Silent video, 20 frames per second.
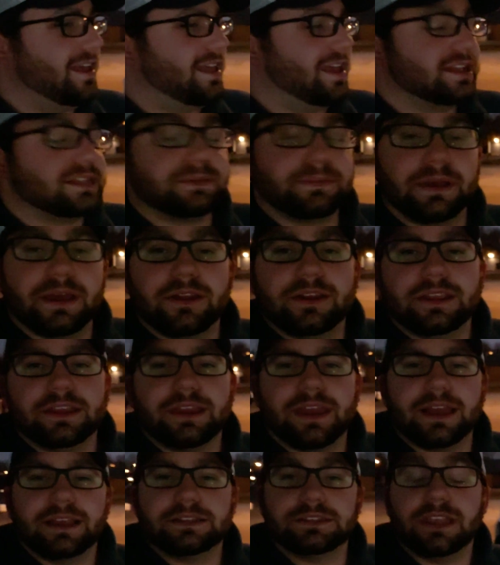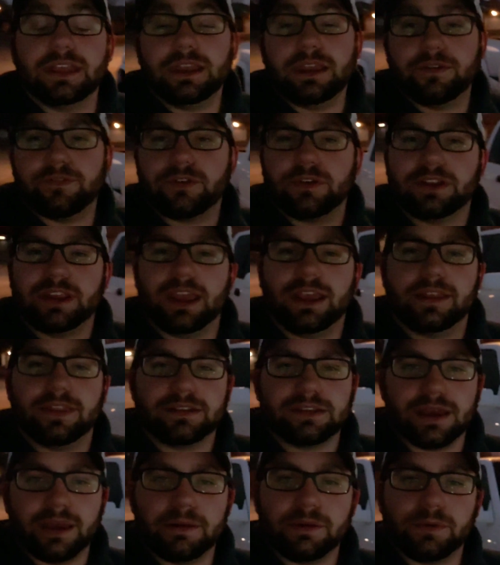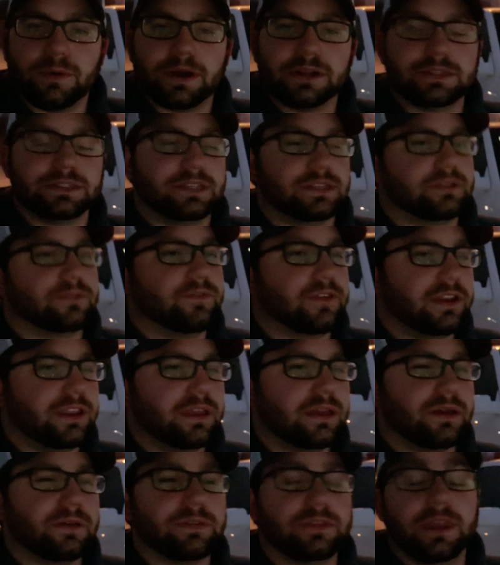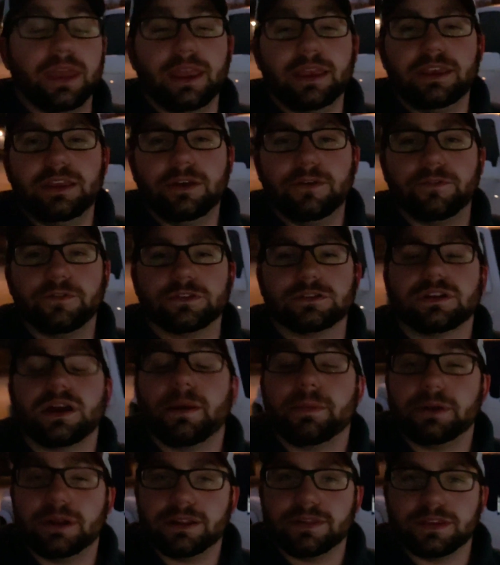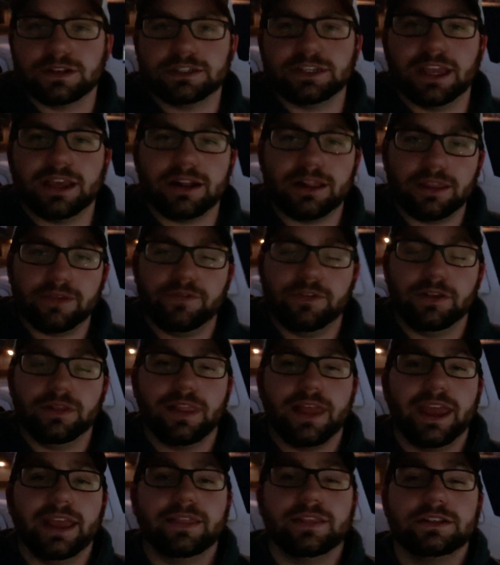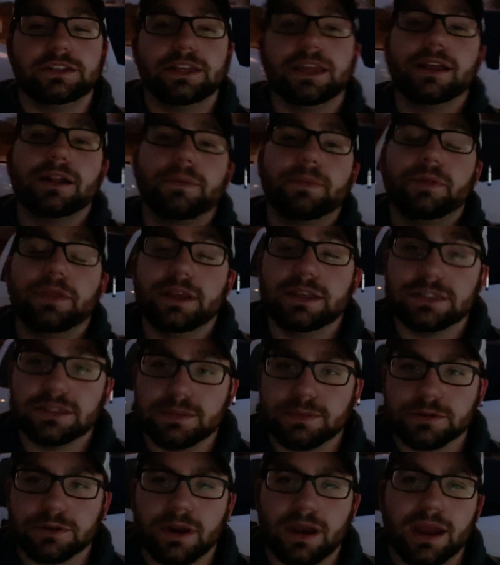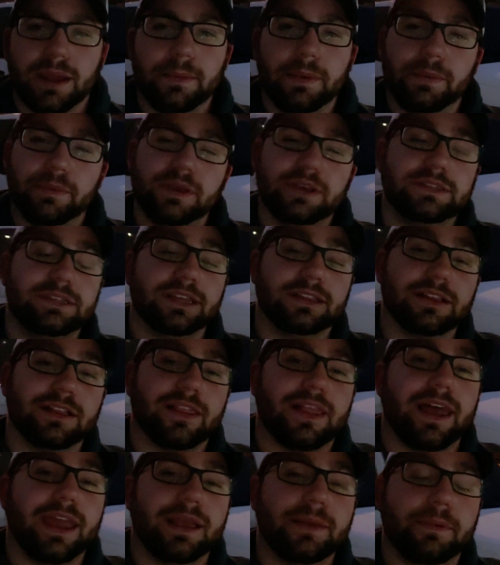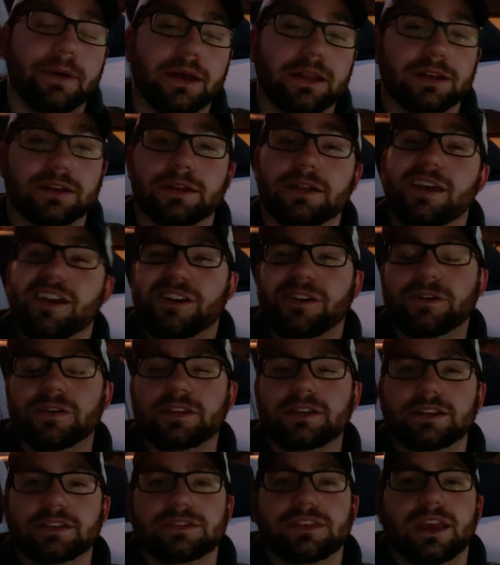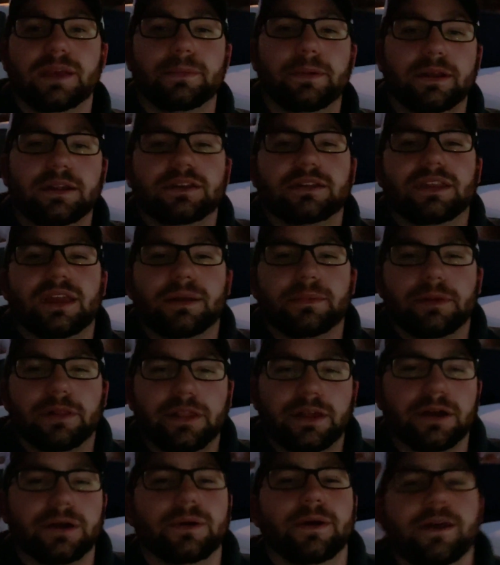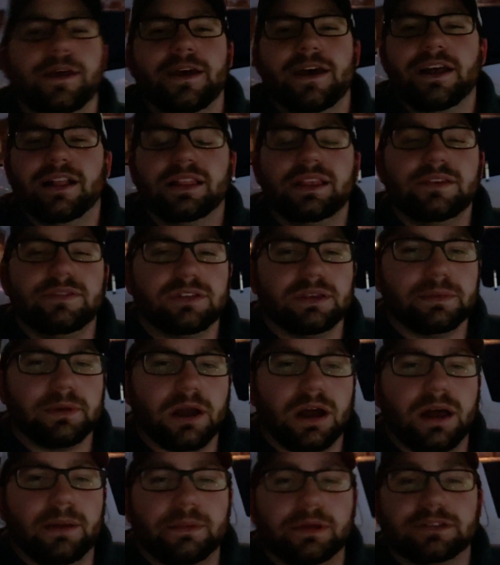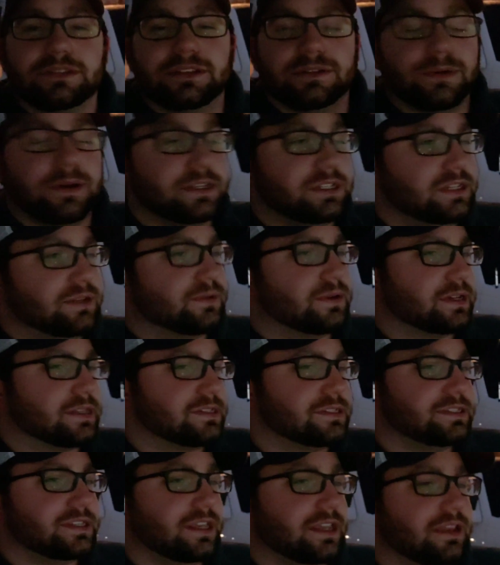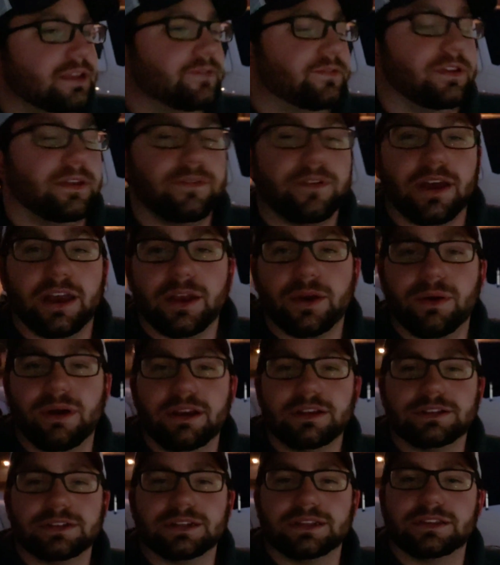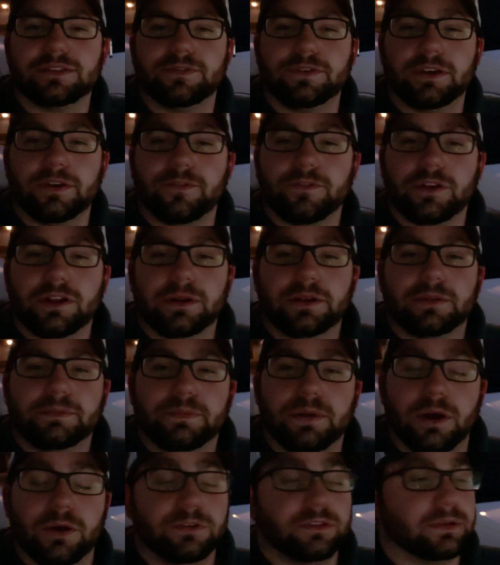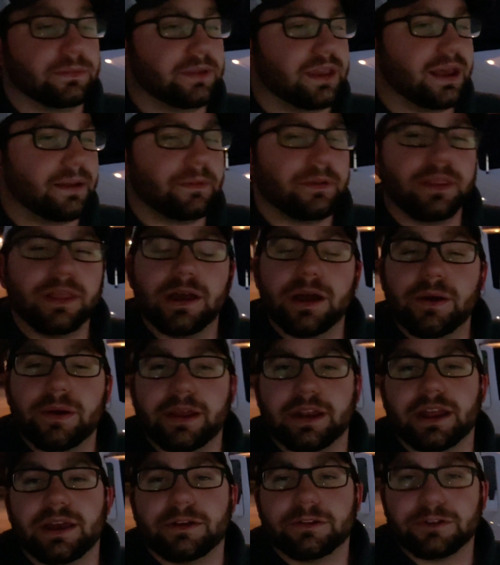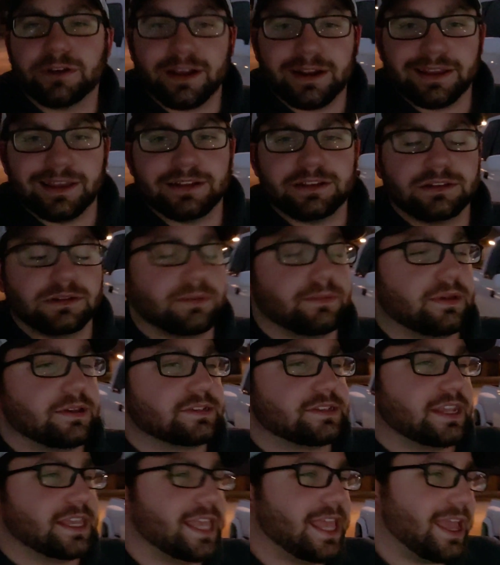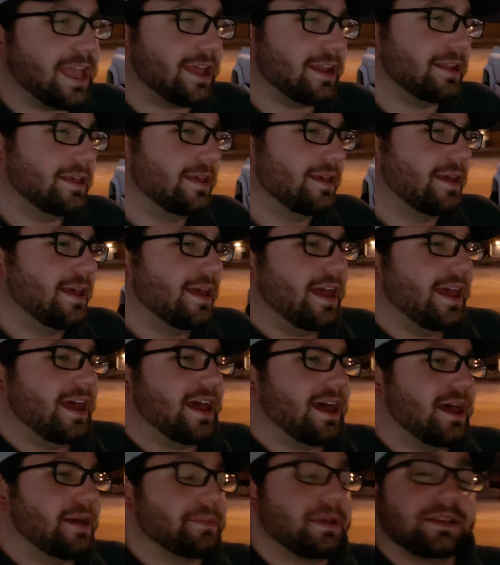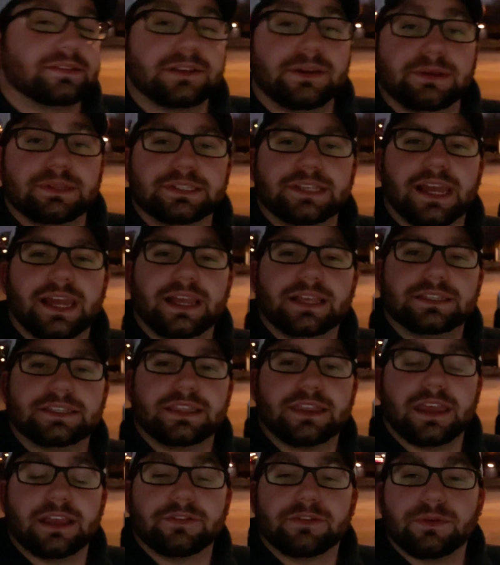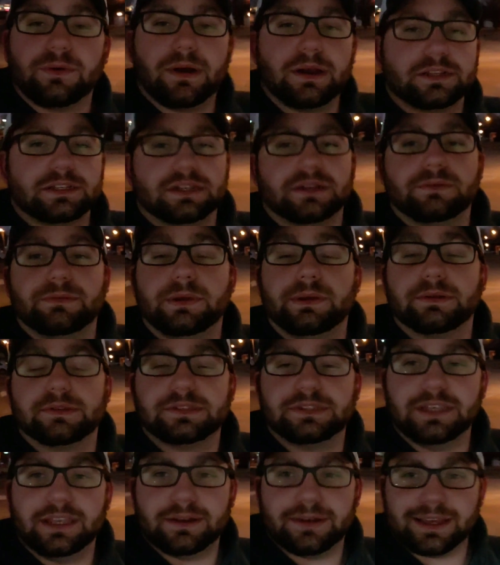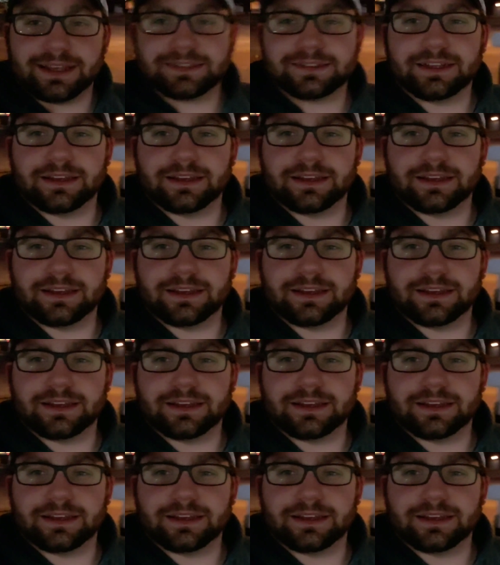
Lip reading: that's about it, guys. Thank you for taking the time to watch this video. Thank you for stopping at the channel. If you like the channel, please subscribe. Please hit the like button or the dislike button down below. Leave some comments on what you want to see. If you've got questions, feel free to post them down below, and I'll try to get to them best I can. As always, guys, thanks for watching. We will see you next